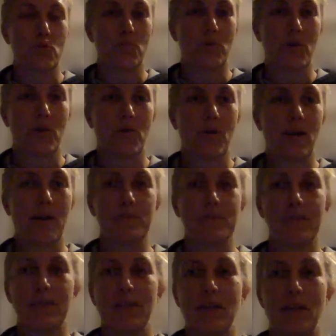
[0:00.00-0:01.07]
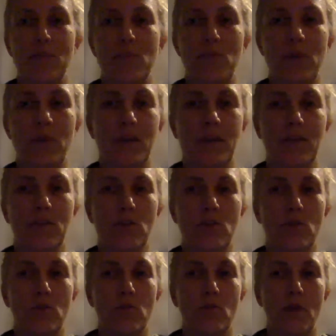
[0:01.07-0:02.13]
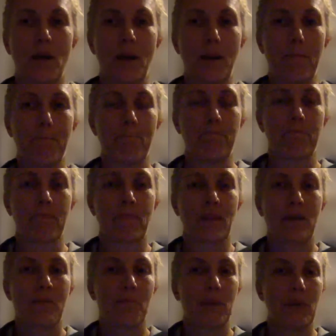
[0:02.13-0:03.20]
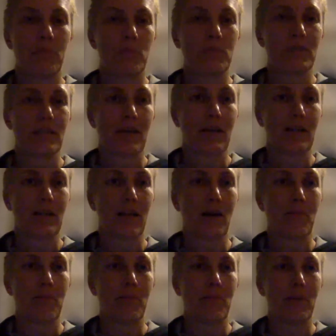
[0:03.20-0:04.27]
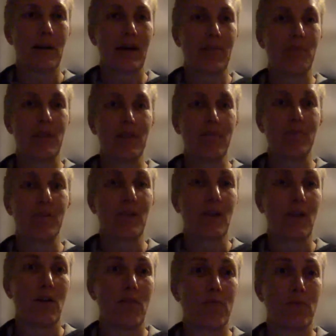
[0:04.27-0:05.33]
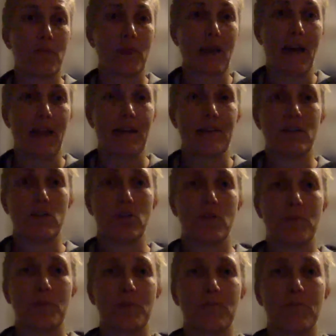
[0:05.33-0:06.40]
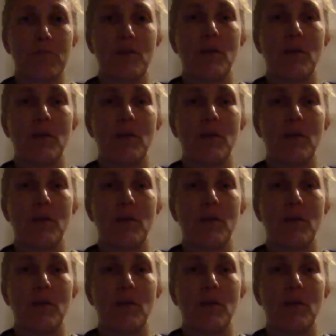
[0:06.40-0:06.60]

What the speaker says: programs and bring in new people to their club benefit a lot from that in terms of,